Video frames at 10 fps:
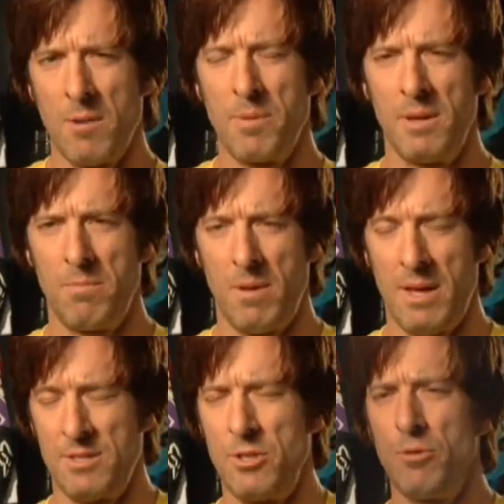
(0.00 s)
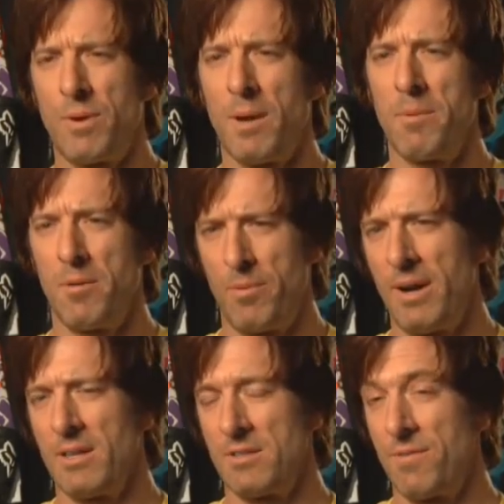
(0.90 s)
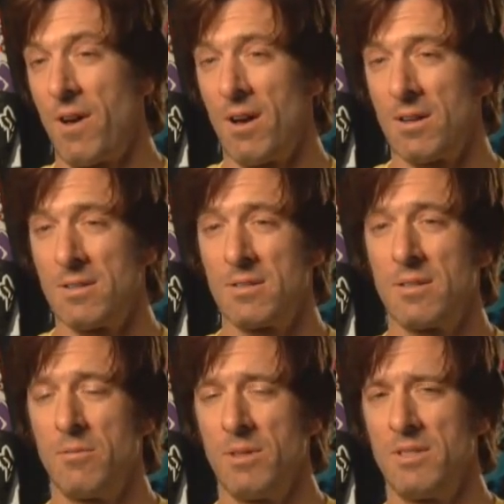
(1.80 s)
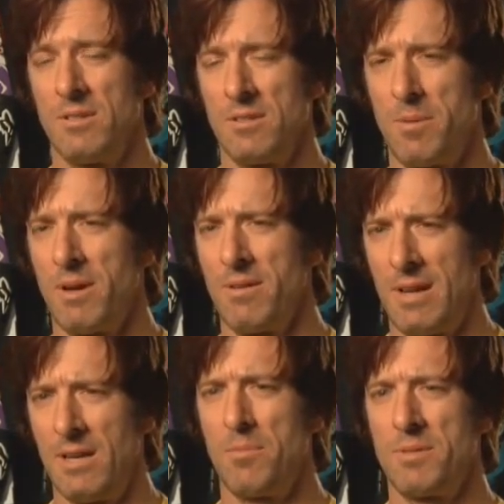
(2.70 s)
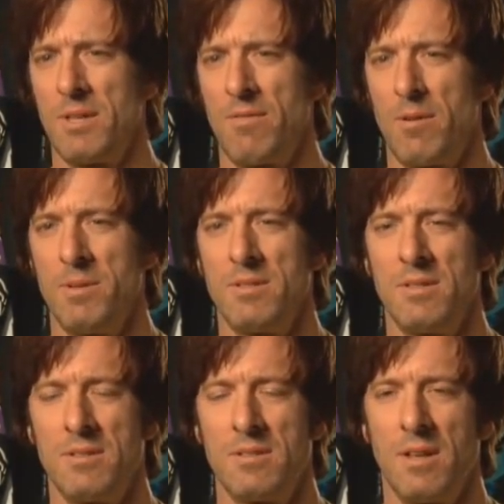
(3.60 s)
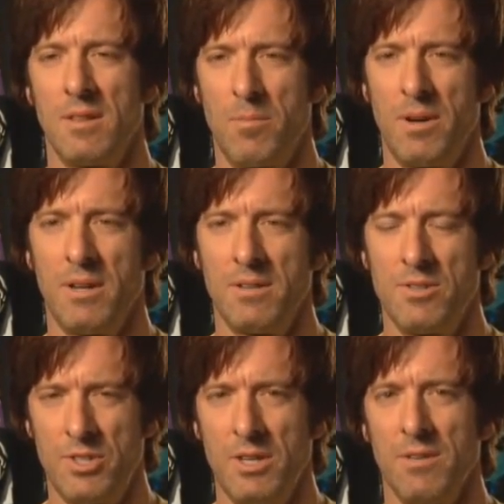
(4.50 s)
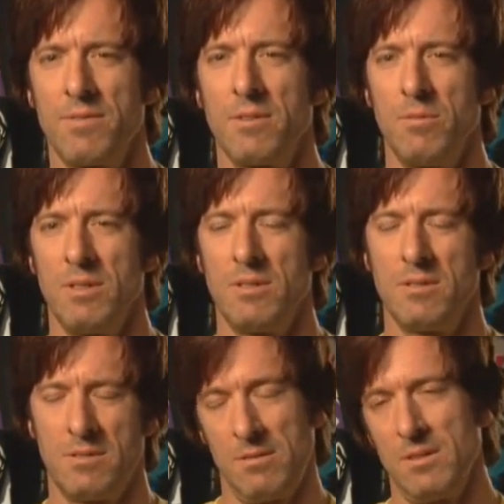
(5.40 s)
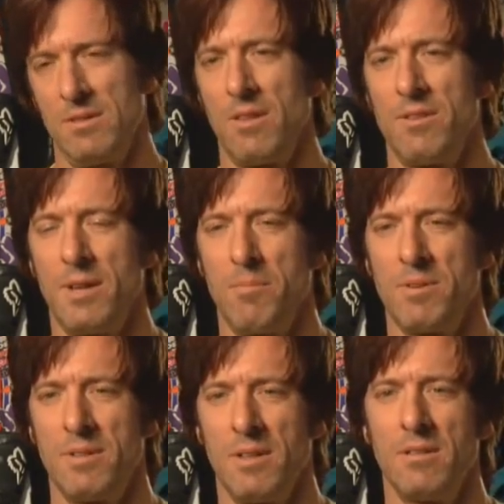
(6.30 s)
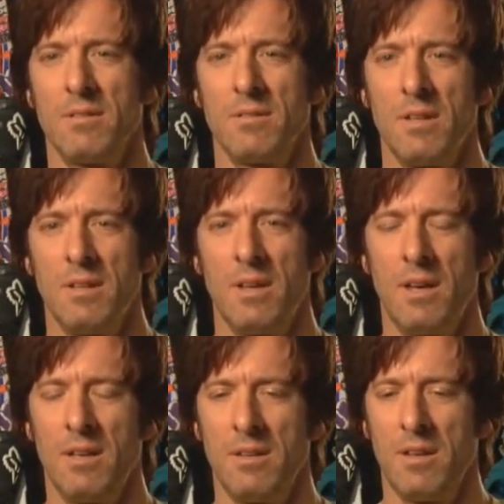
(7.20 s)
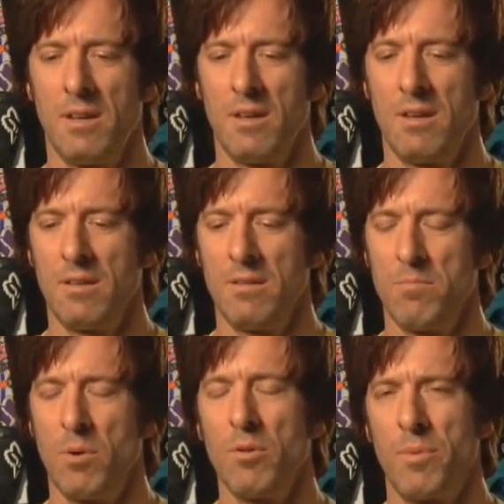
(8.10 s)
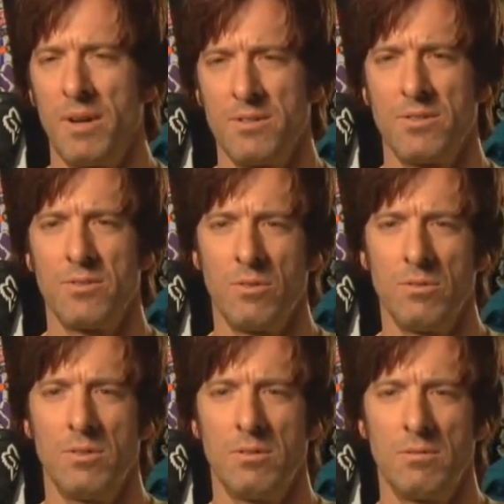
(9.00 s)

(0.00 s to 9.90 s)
company has two primary brands Fox, which is about 90% of our business, and the brand Shift, which is the other 10%. And uh, both brands are sold